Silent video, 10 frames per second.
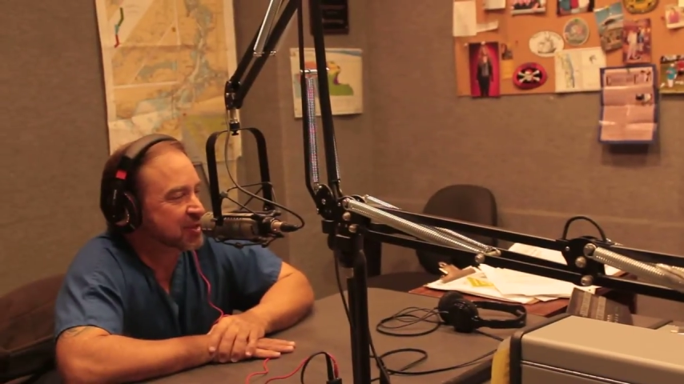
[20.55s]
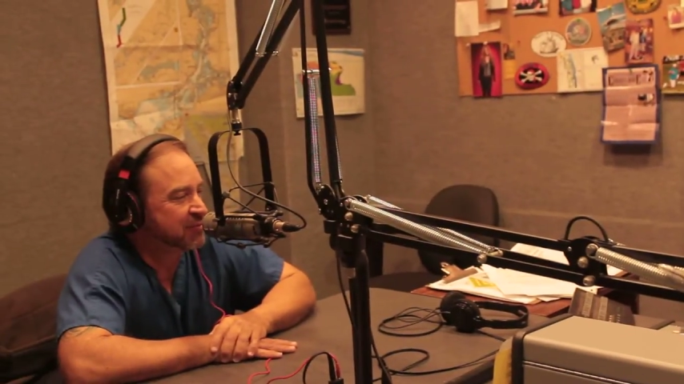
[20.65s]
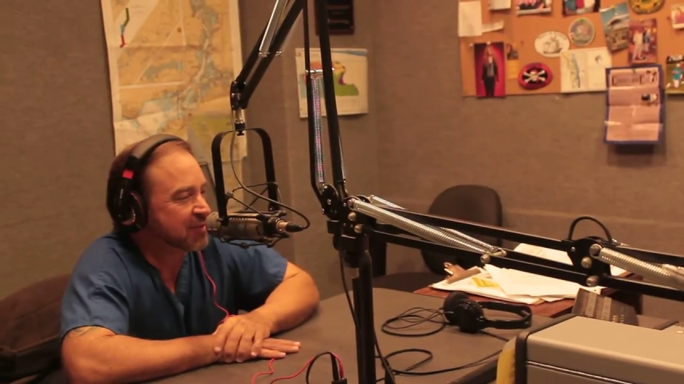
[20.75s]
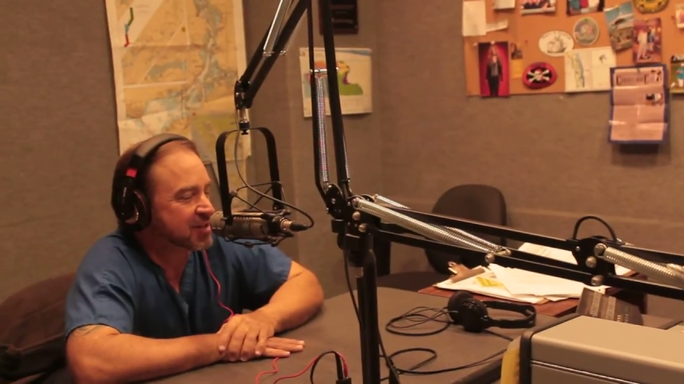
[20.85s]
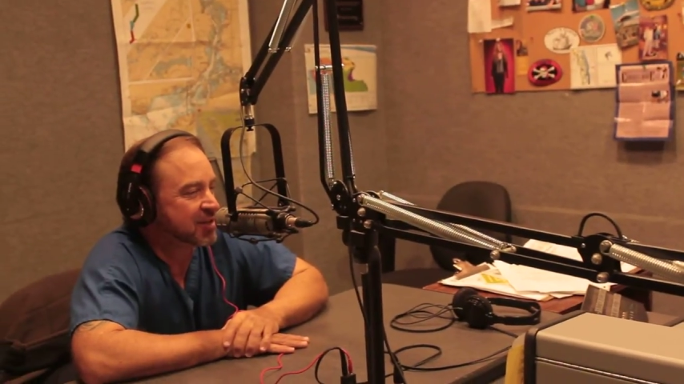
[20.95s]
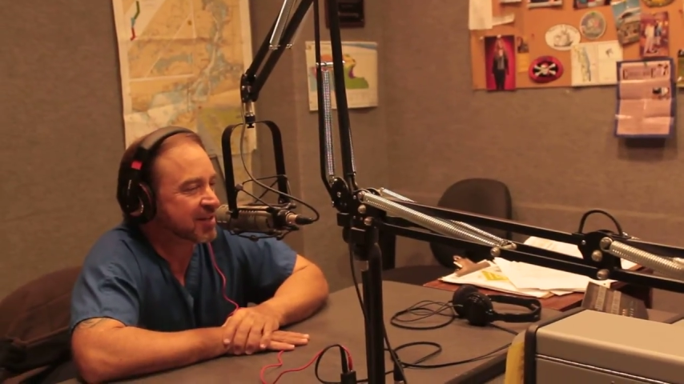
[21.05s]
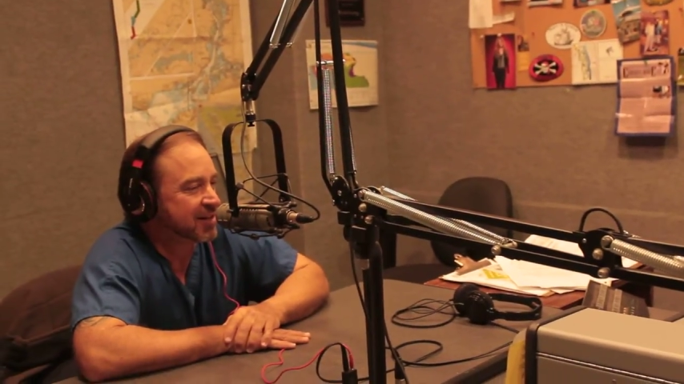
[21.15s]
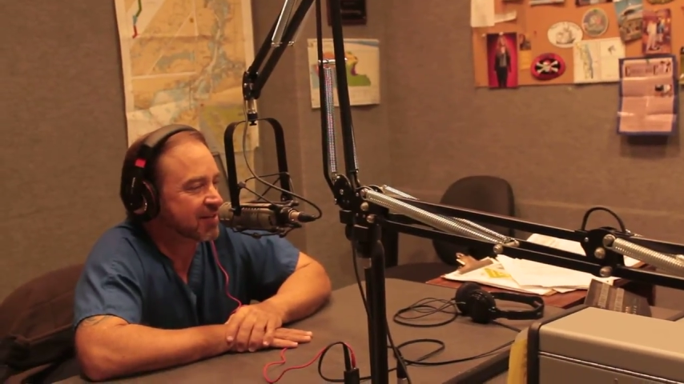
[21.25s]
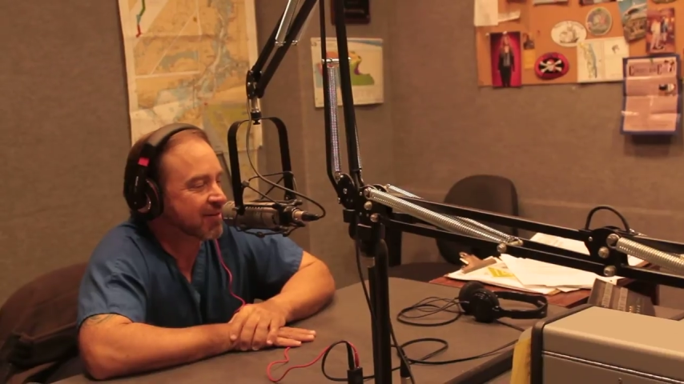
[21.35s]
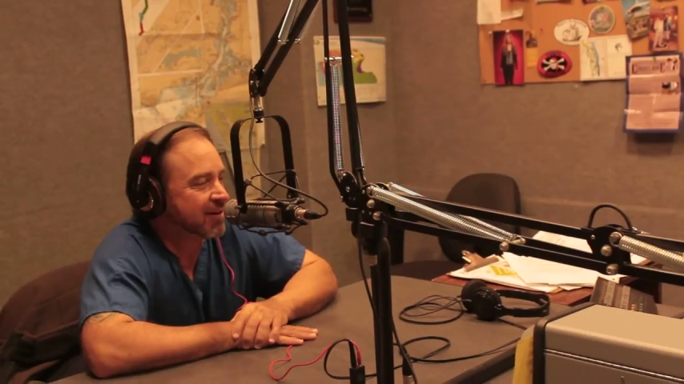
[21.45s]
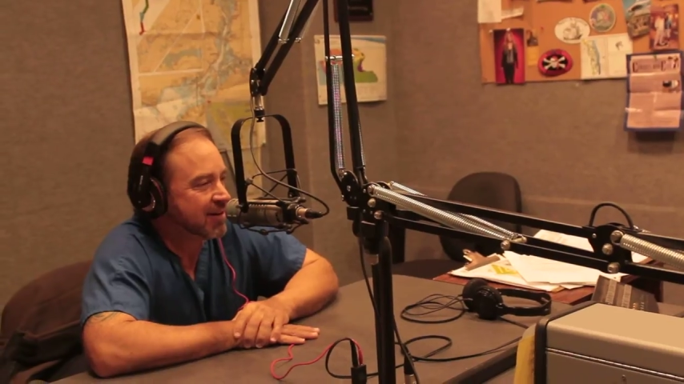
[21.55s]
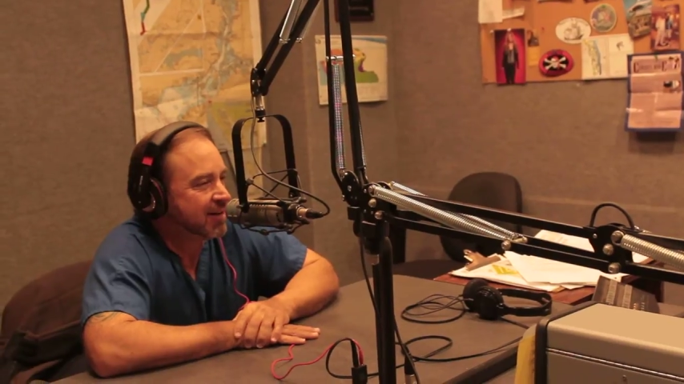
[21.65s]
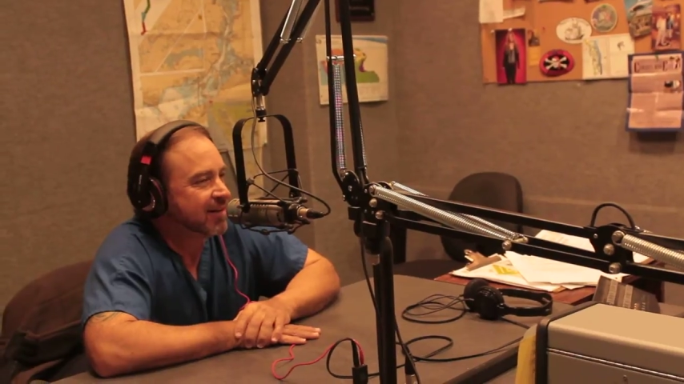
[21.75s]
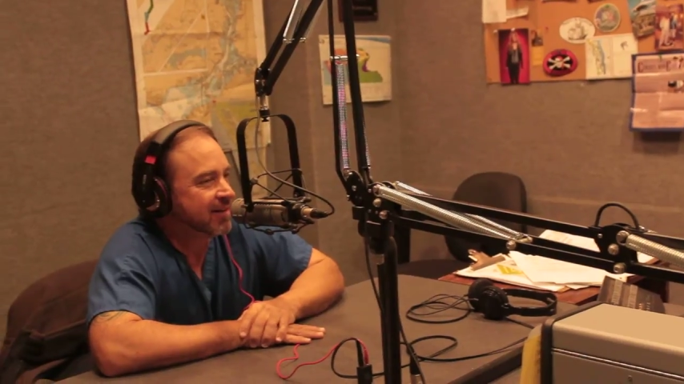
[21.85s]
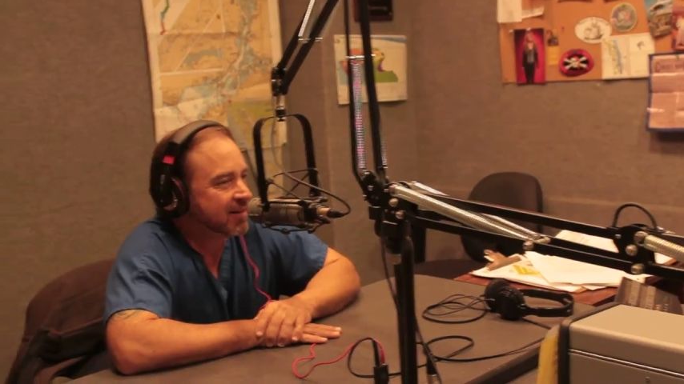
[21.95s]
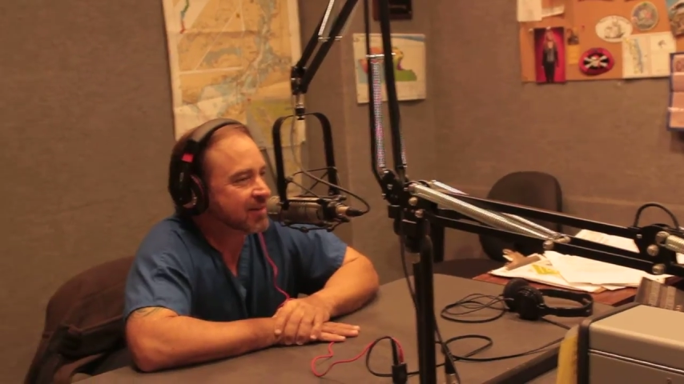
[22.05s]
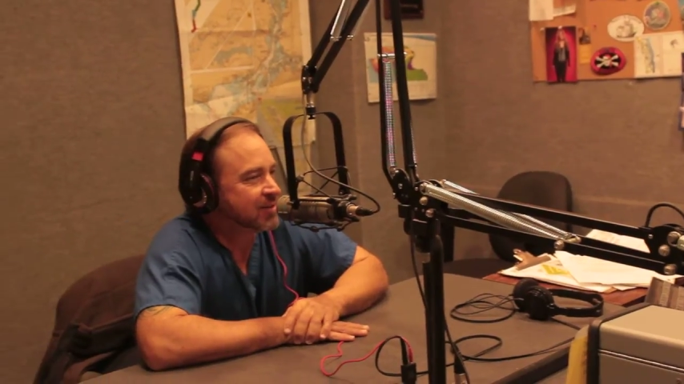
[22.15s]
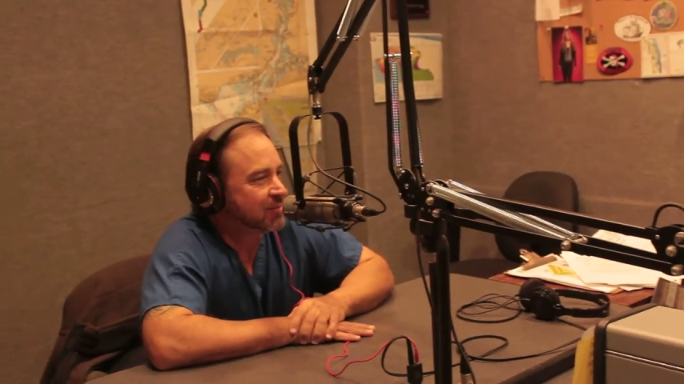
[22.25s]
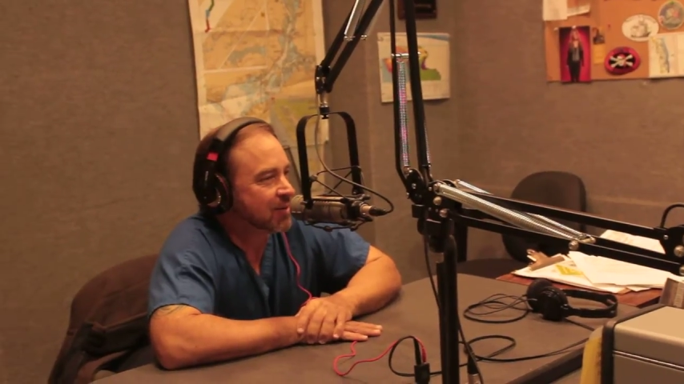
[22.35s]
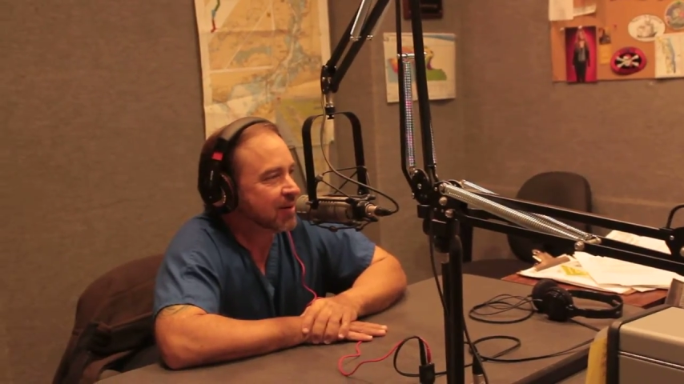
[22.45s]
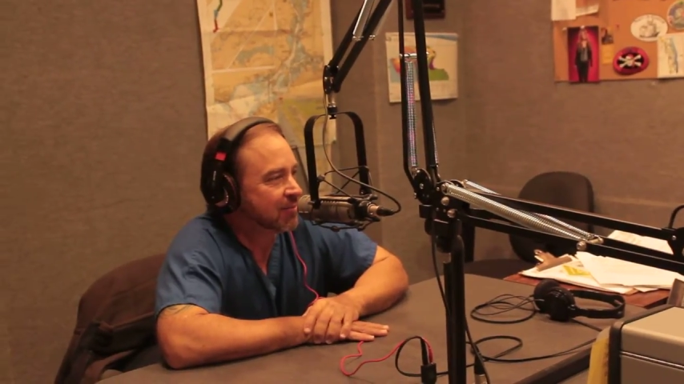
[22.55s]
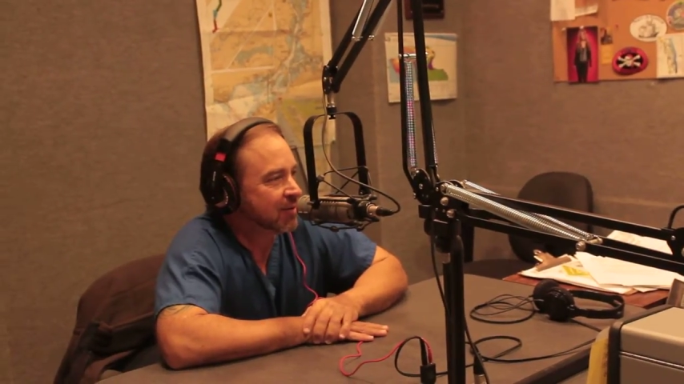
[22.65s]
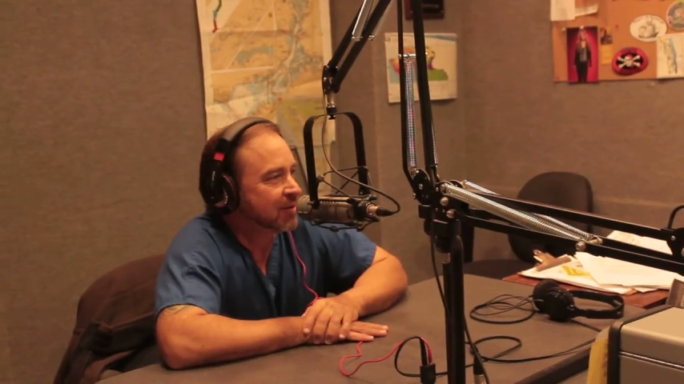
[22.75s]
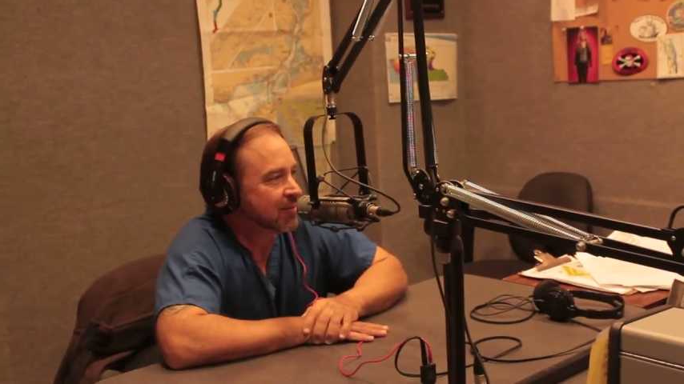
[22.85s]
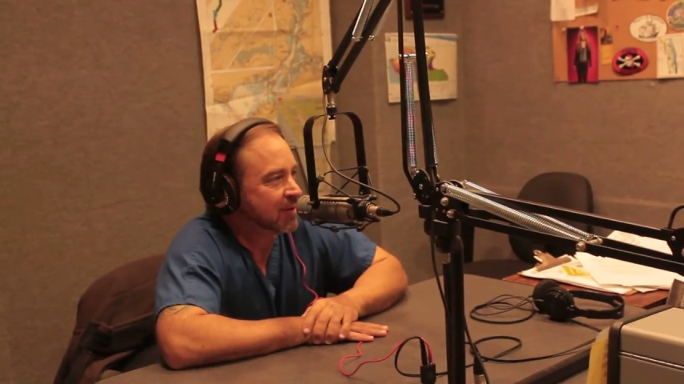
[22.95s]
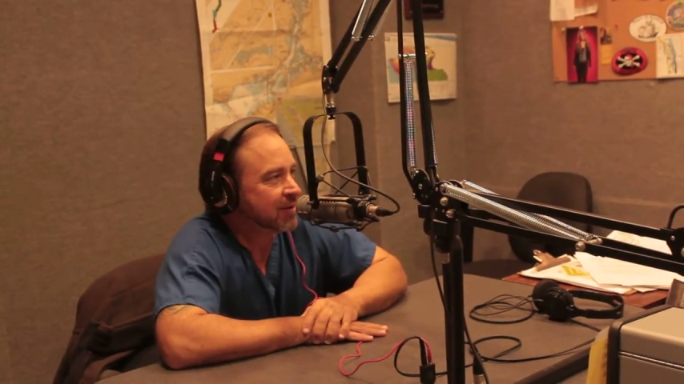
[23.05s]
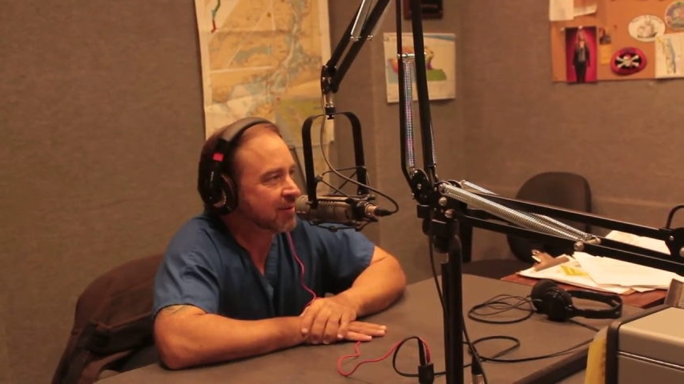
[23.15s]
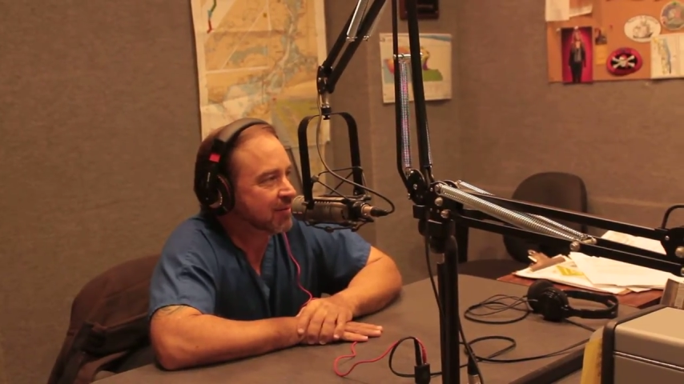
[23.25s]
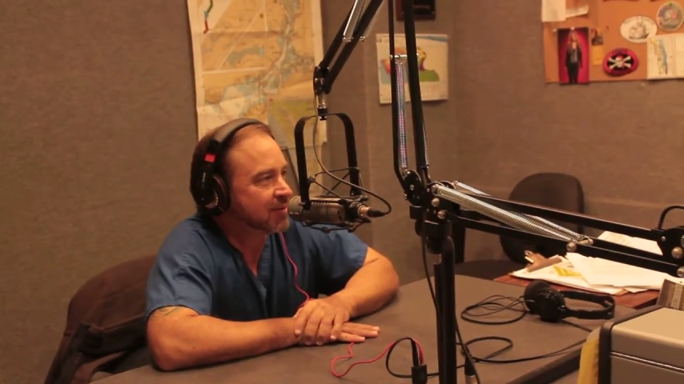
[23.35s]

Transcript: chief resident, and I thought this is what I really want to do.